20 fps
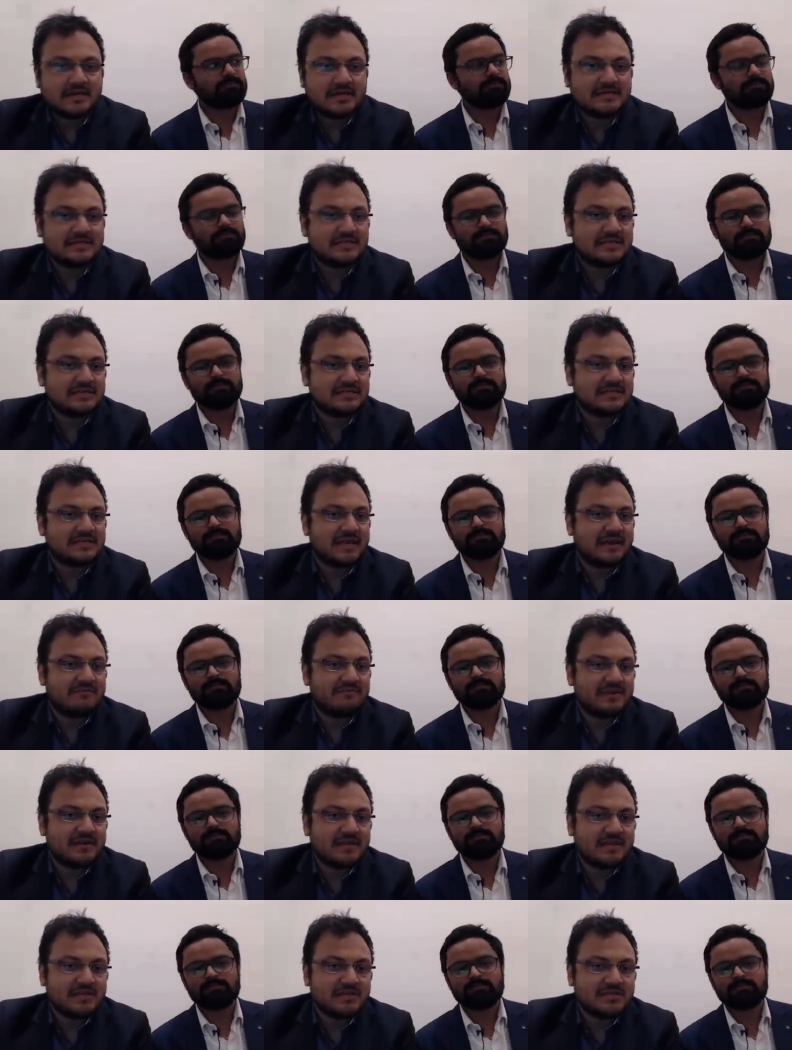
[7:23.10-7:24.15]
Speaker 1: is the
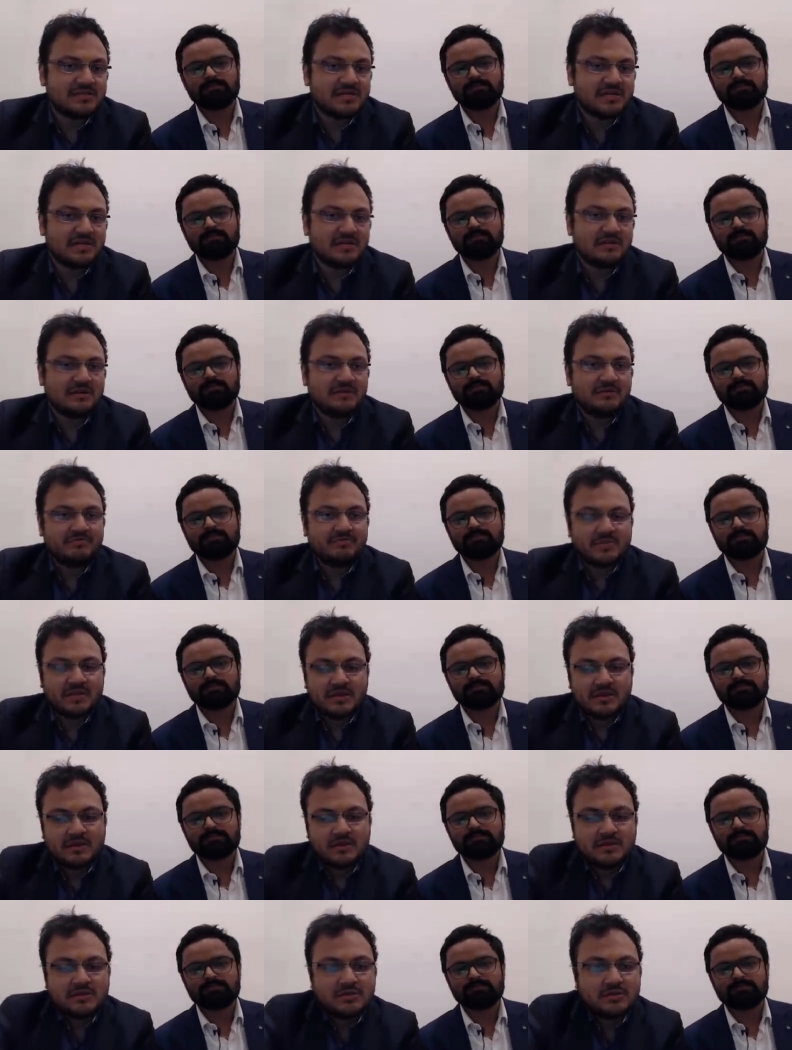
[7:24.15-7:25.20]
Scheveningen.
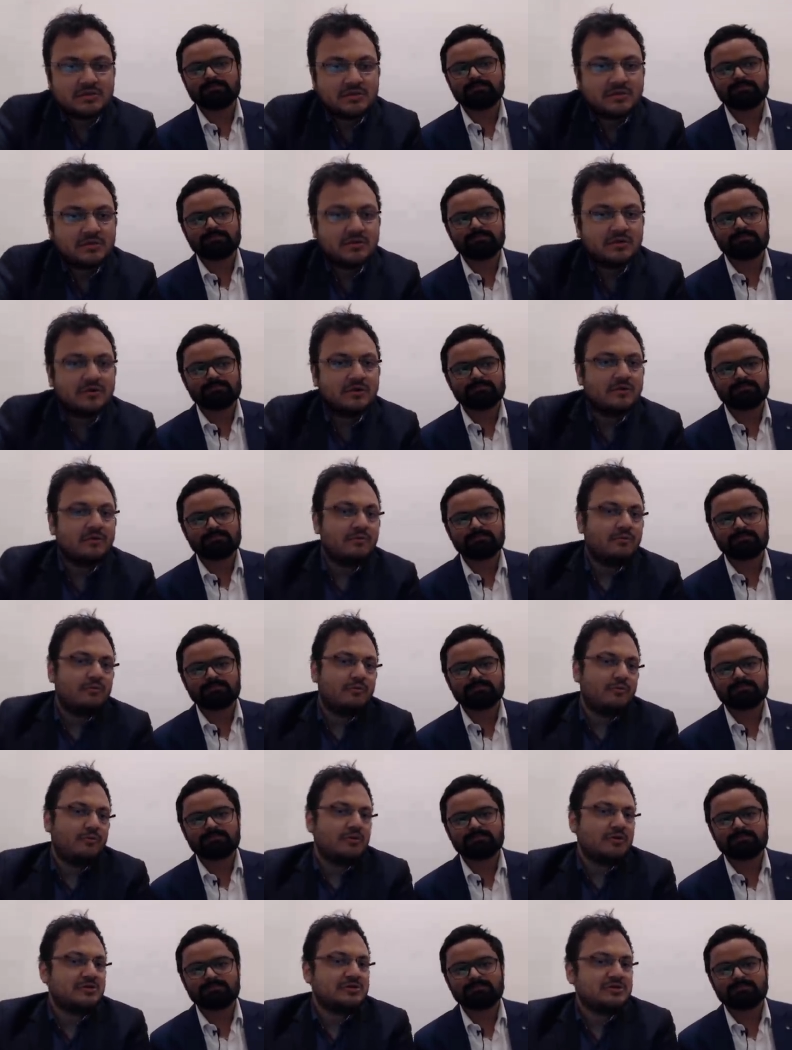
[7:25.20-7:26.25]
Mm.
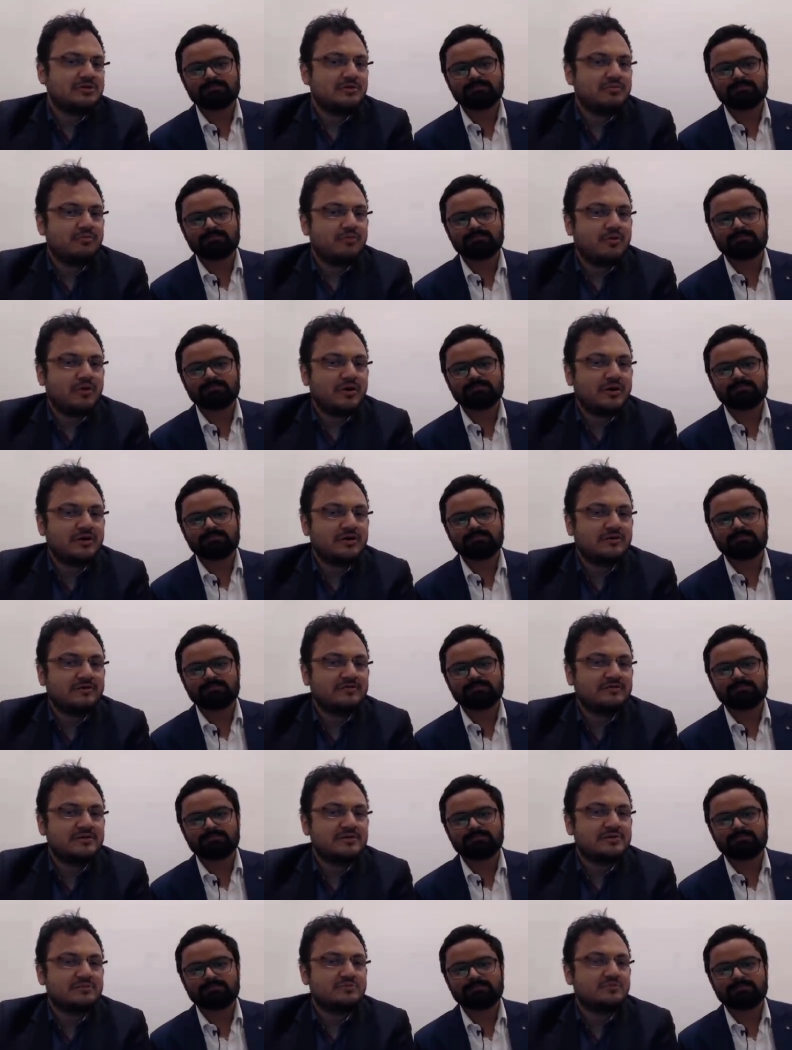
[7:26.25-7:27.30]
What's the point
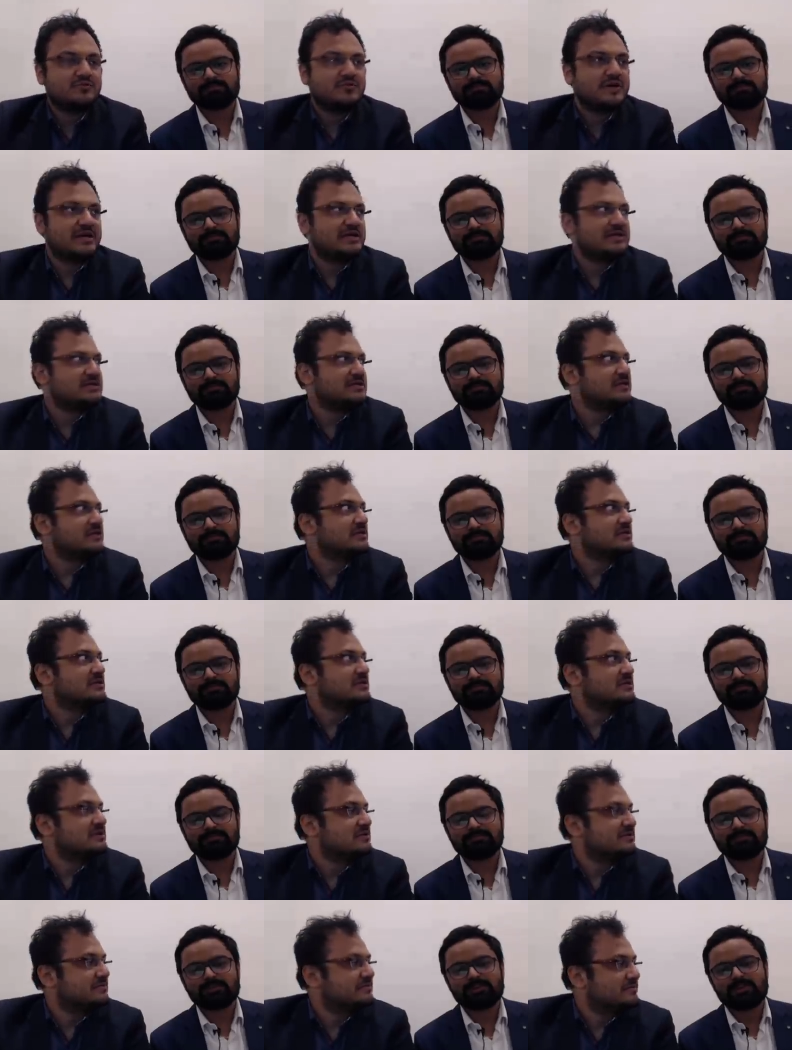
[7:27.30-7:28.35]
of this move
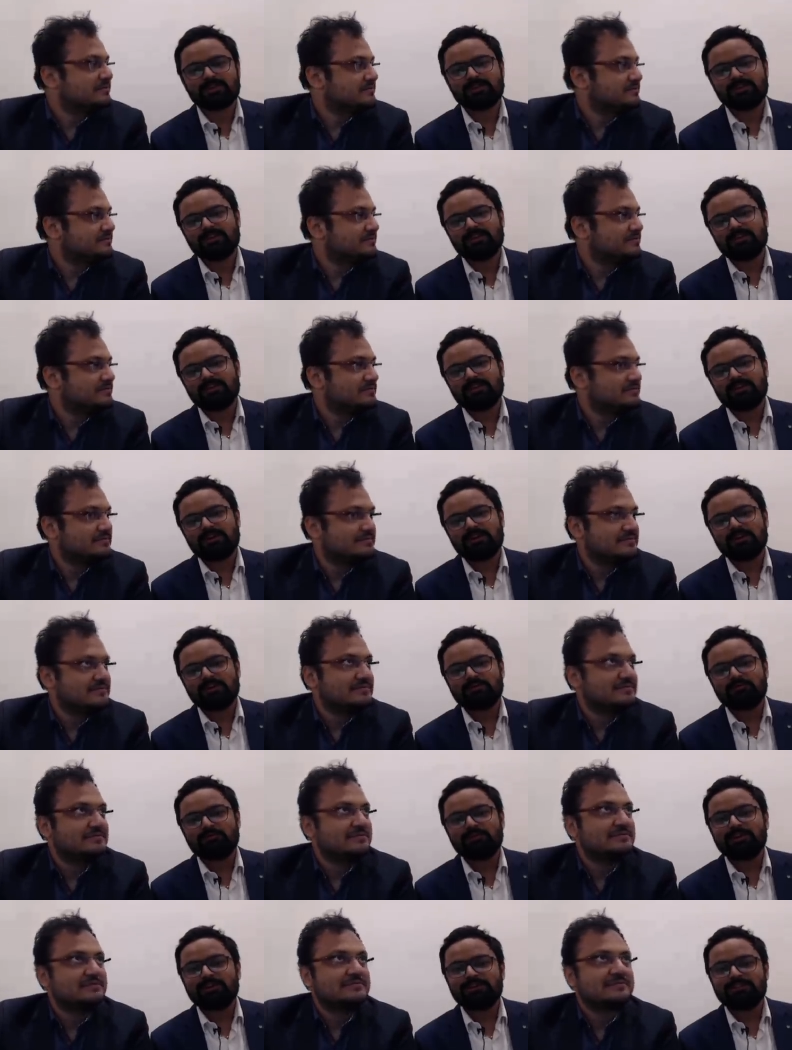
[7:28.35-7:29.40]
a6?
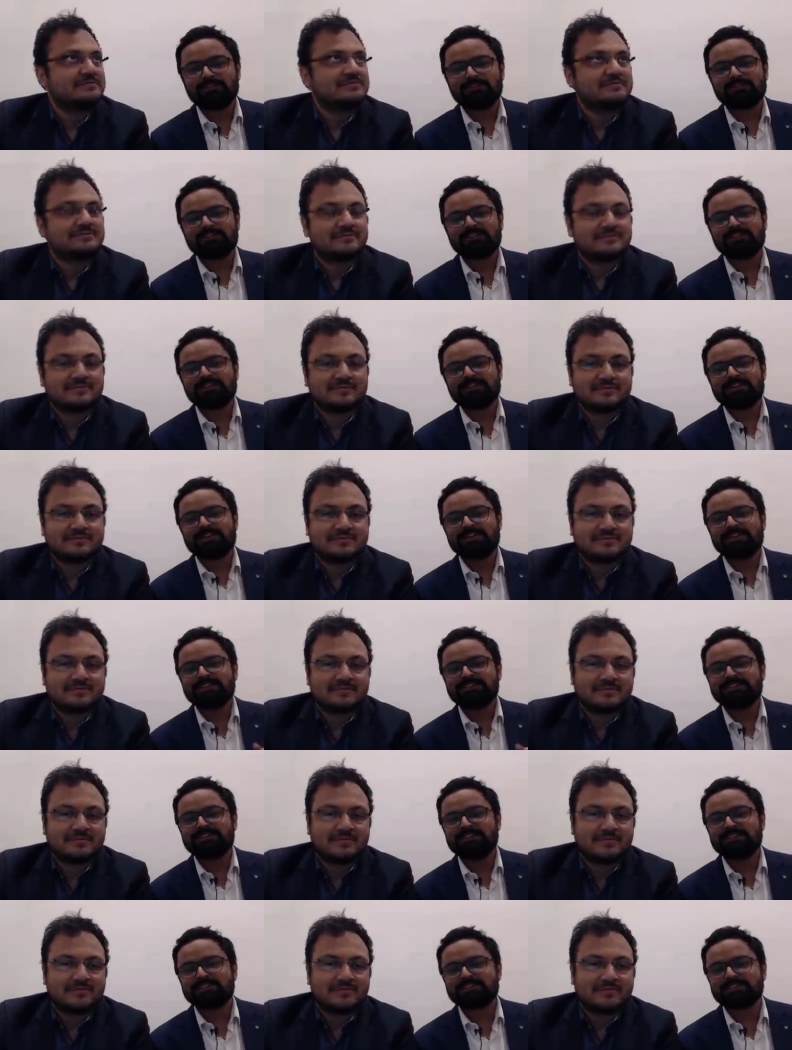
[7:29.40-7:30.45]
Speaker 2: Ah, well, uh,
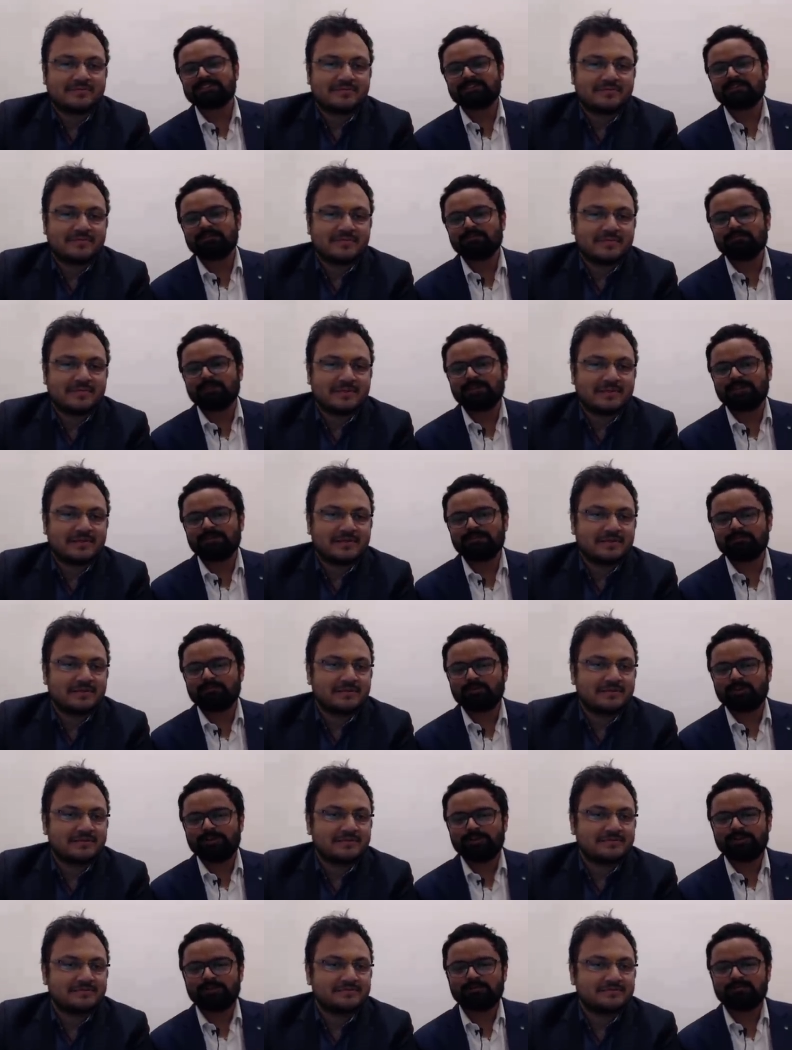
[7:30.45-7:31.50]
a6, the main
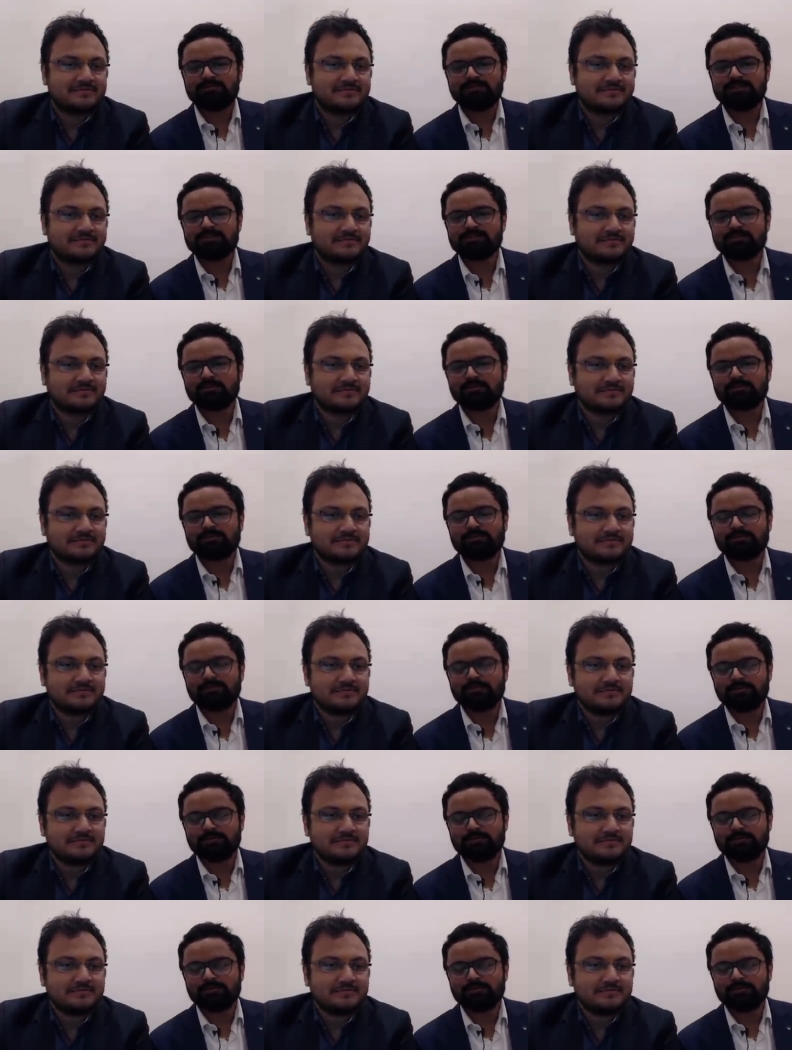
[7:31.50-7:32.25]
point of this op-